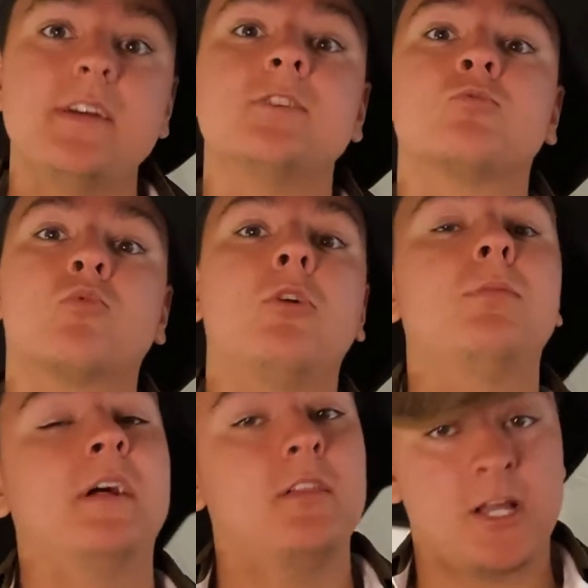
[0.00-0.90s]
is
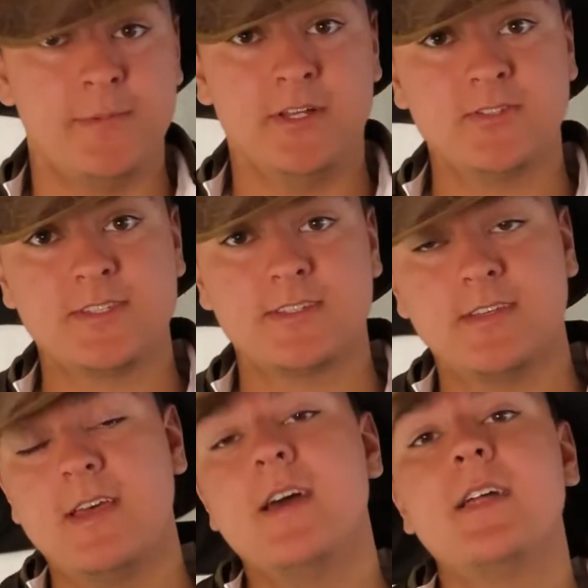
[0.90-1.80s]
roleplay luck builds.
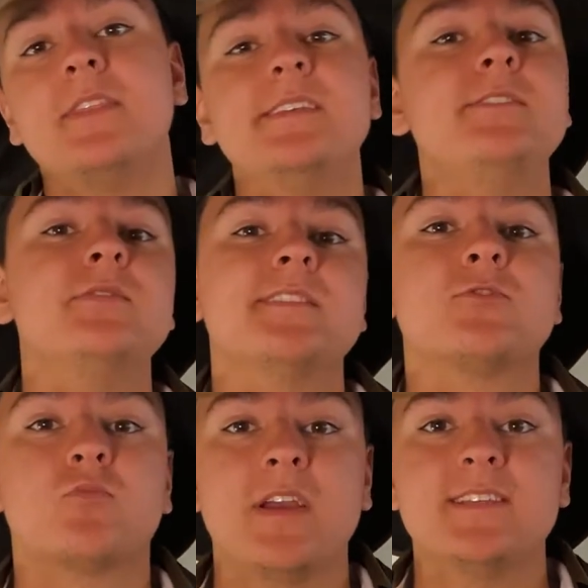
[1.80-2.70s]
This uses
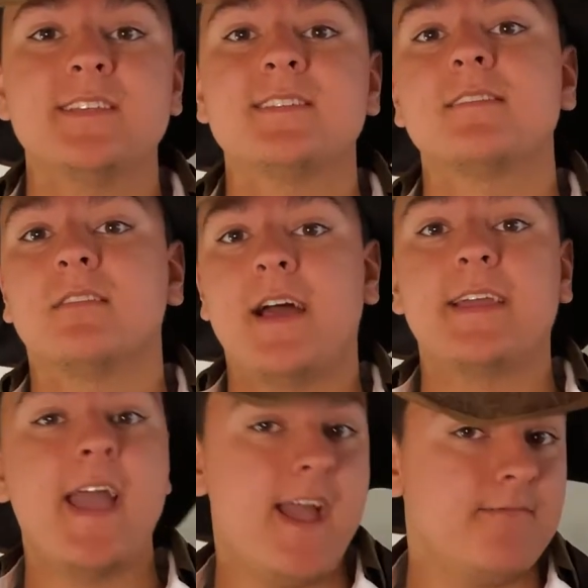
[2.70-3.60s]
races like
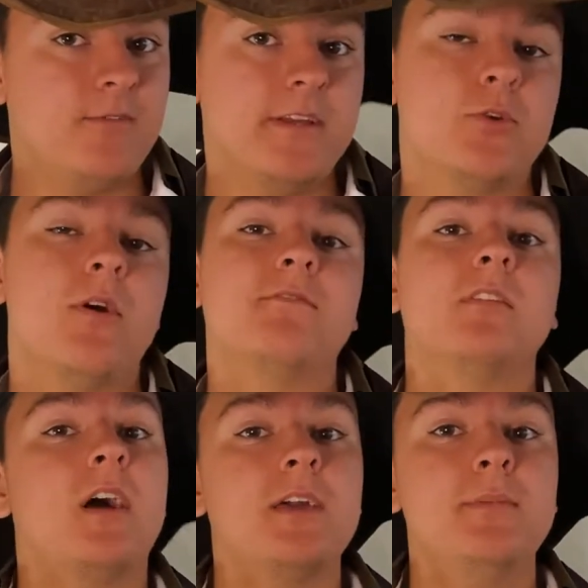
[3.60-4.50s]
Halfling who have the
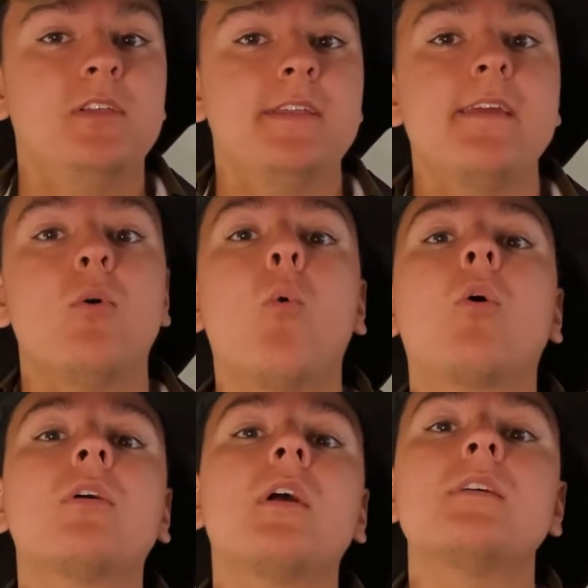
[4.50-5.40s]
luck ability,
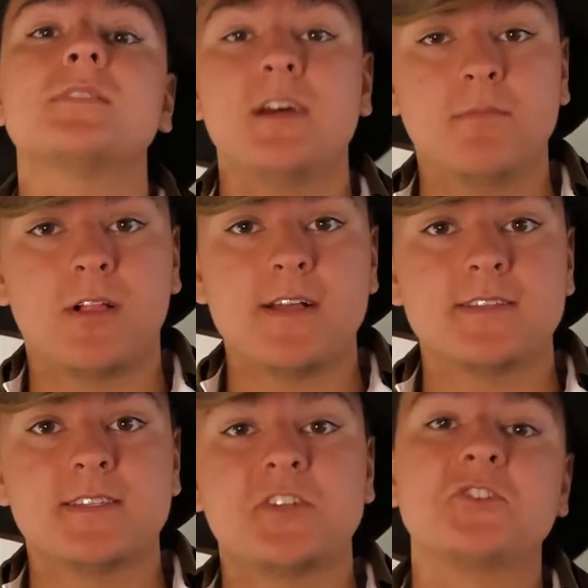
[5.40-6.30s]
or
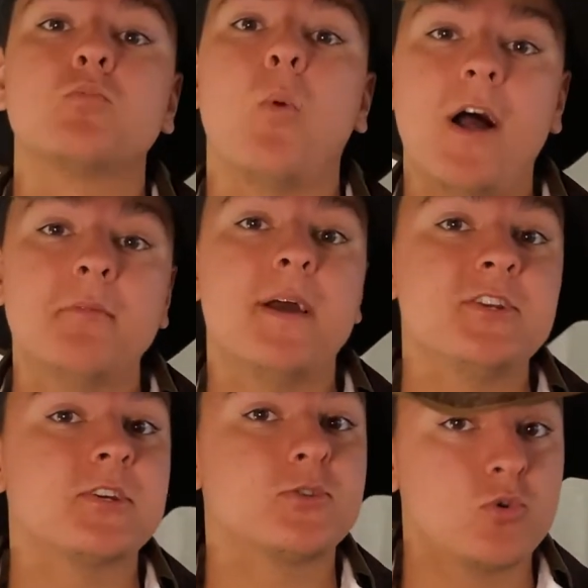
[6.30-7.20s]
subclasses such as Wild
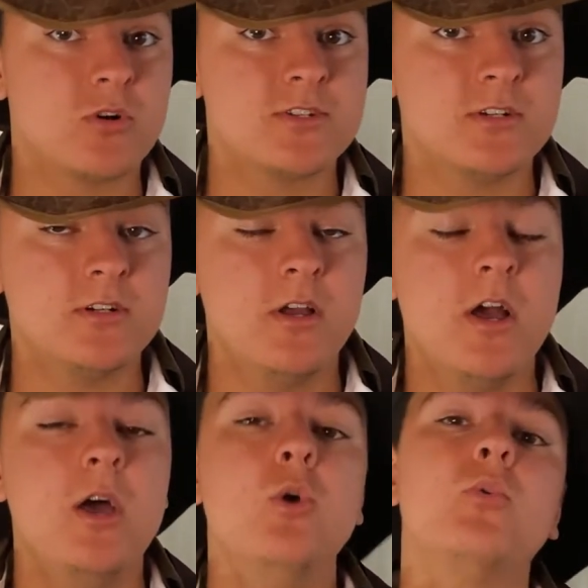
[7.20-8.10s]
Magic Sorcerer
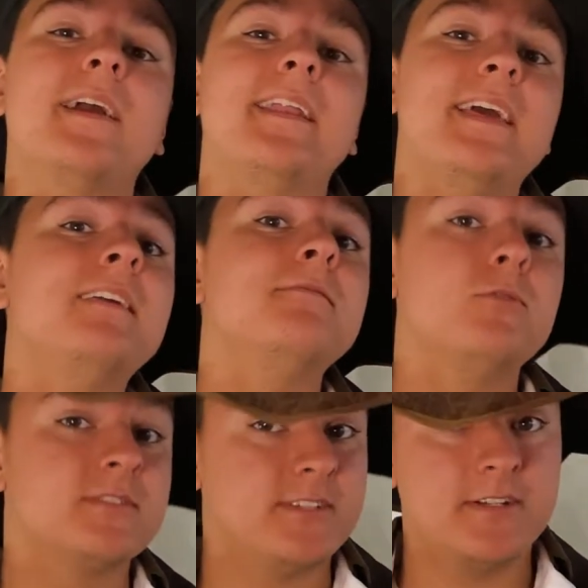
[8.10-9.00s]
who can
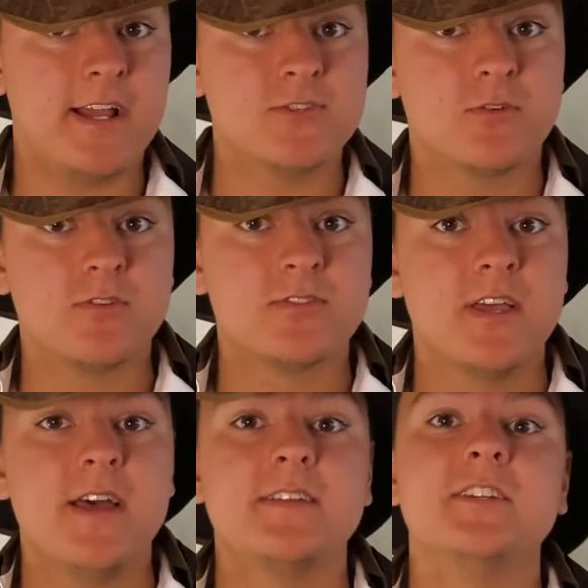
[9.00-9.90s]
influence their dice rolls
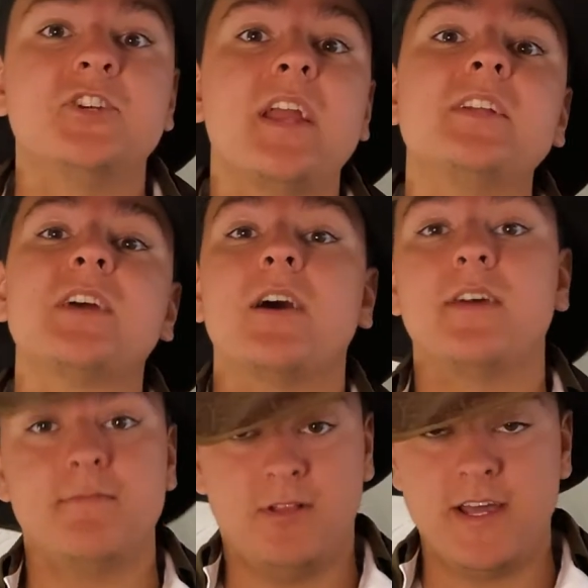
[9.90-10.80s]
to change how
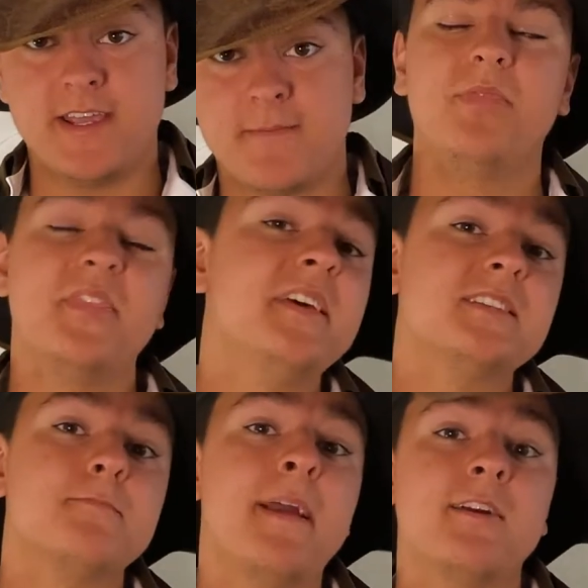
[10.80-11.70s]
they play.
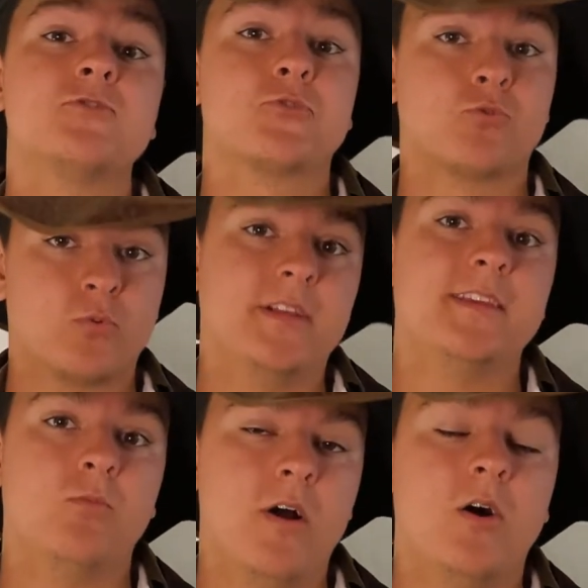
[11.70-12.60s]
This pairs really
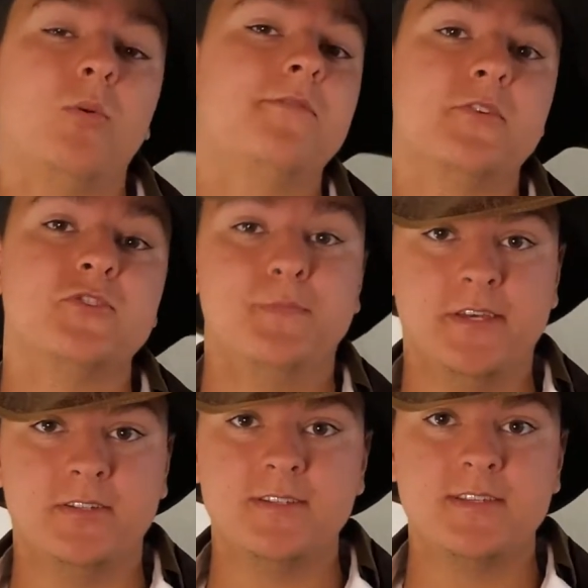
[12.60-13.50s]
well with those
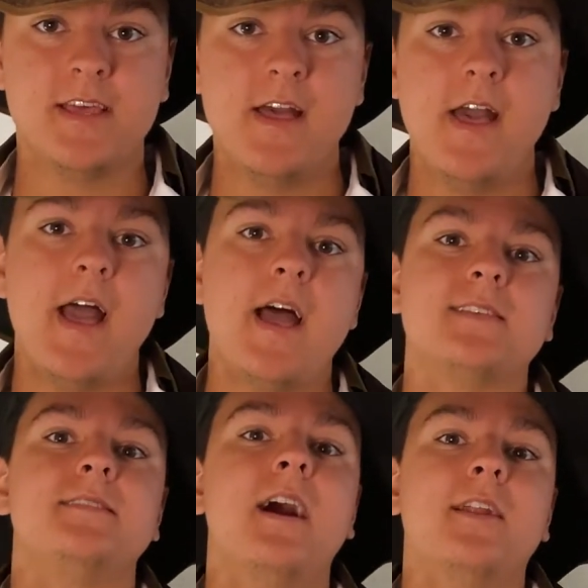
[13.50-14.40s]
builds
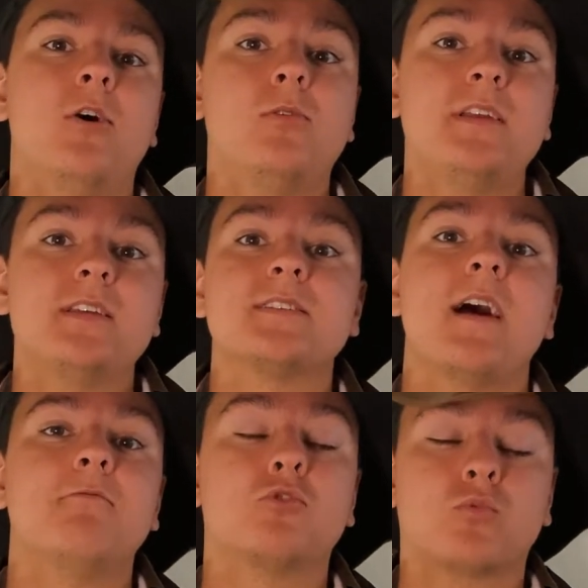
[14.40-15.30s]
as not only does it
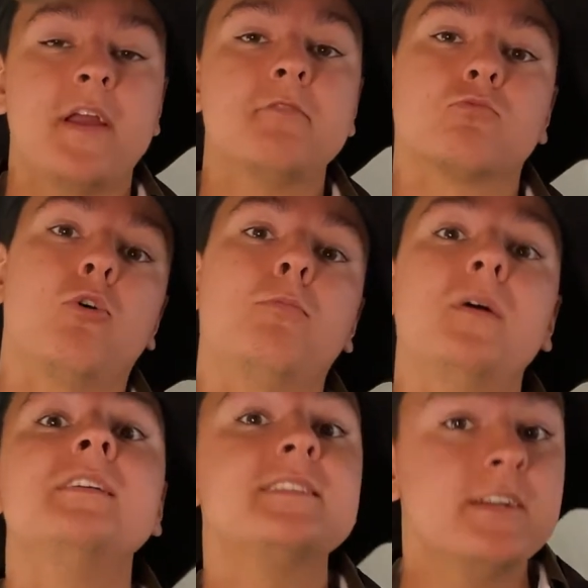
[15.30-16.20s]
have great
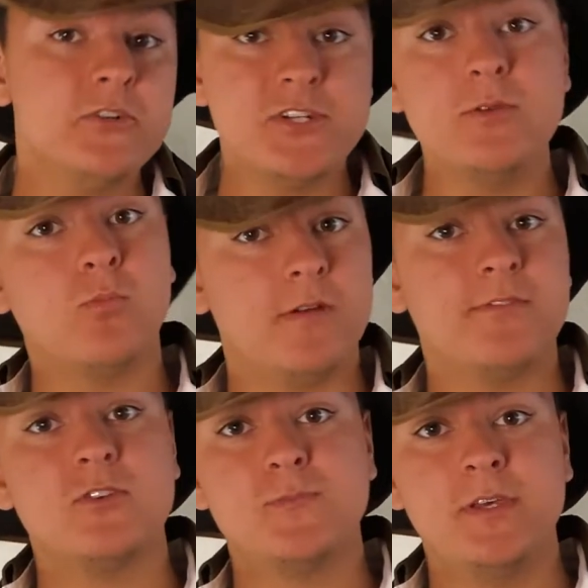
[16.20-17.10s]
roleplay synergy with
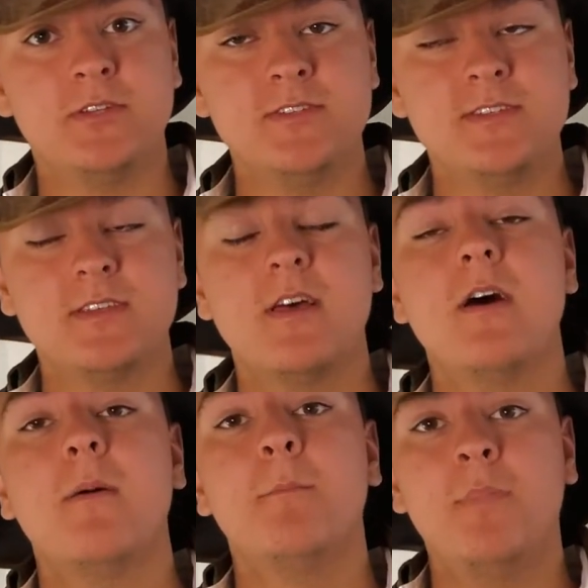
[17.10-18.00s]
those builds,
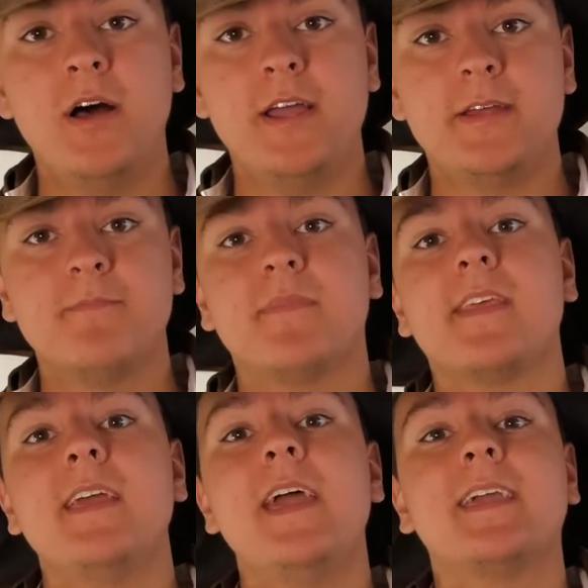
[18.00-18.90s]
but
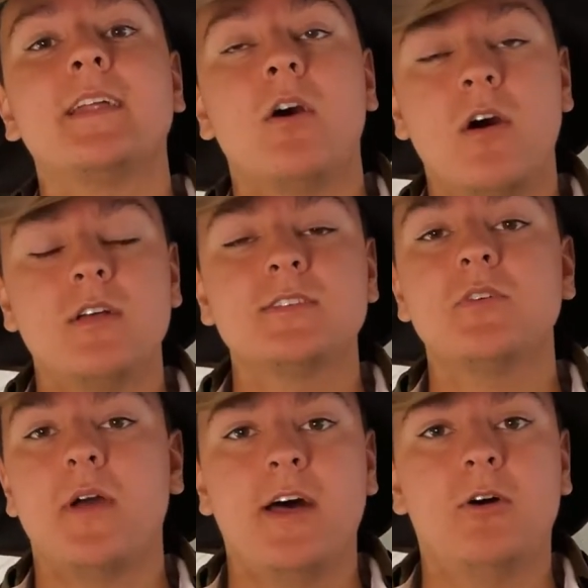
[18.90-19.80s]
it can also
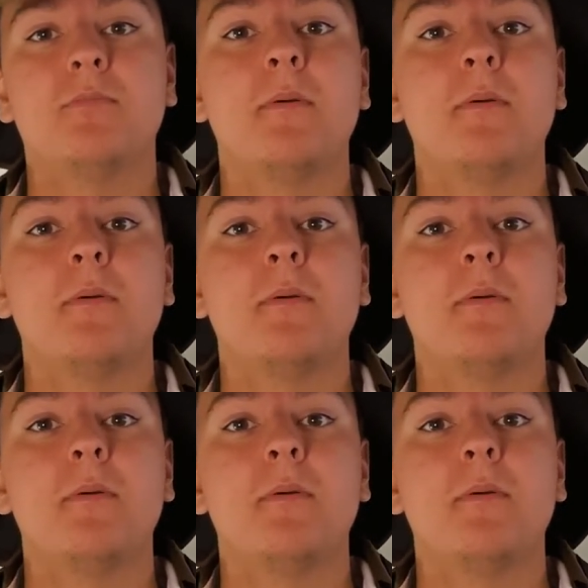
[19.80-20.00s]
help